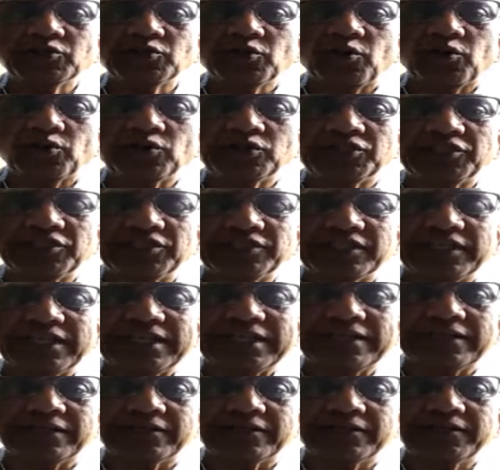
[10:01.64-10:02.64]
old. She's in
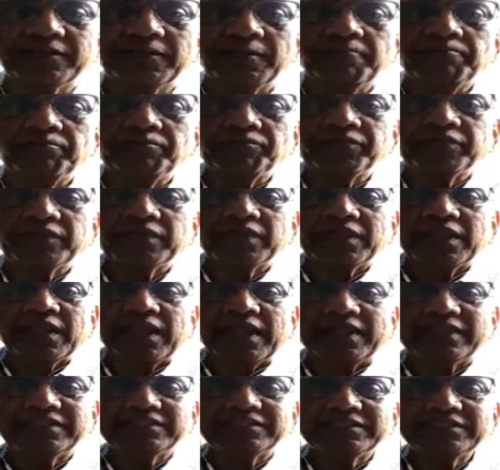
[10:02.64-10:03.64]
England.
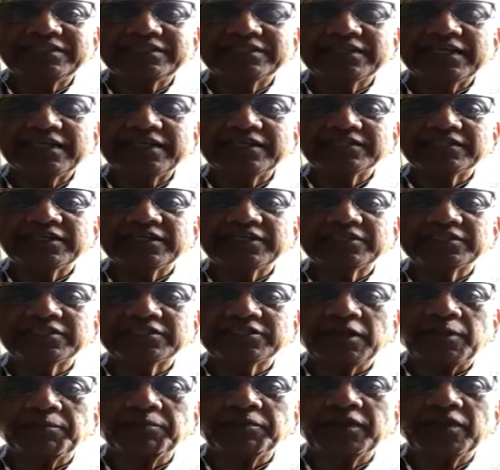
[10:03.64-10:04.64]
And she says, there's
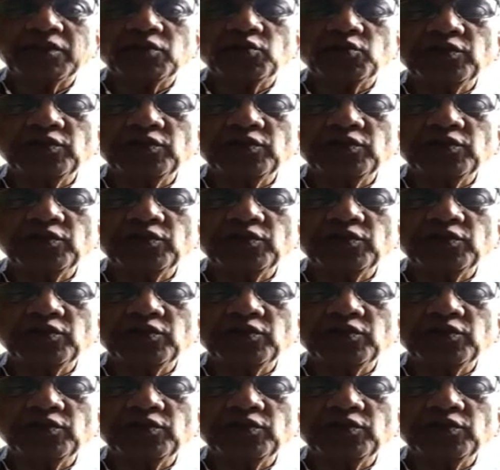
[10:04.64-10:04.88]
something